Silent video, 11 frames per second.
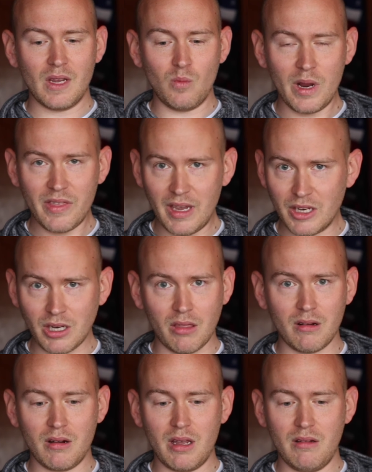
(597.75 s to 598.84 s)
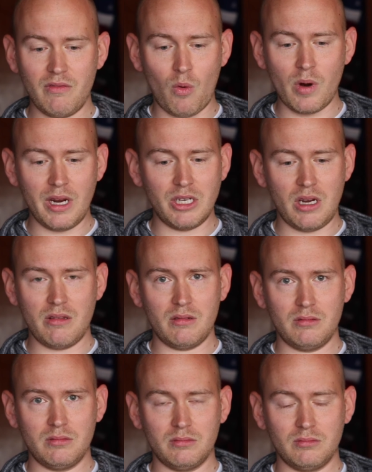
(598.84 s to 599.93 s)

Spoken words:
with each other and for each other.